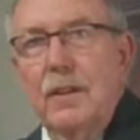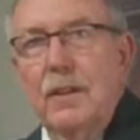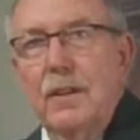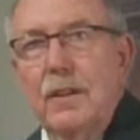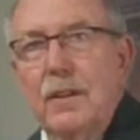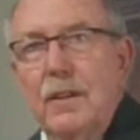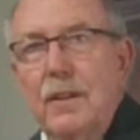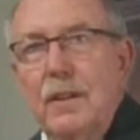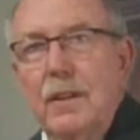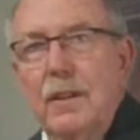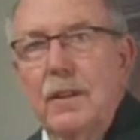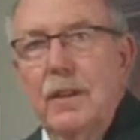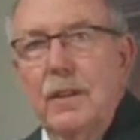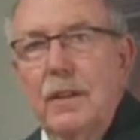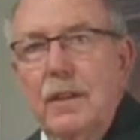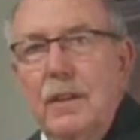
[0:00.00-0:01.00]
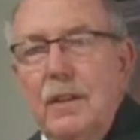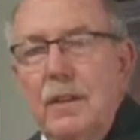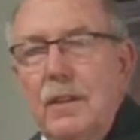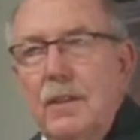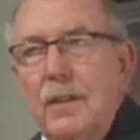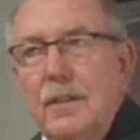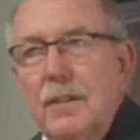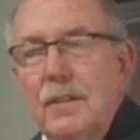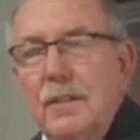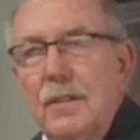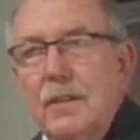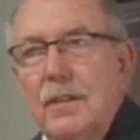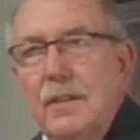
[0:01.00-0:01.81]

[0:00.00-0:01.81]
(silence)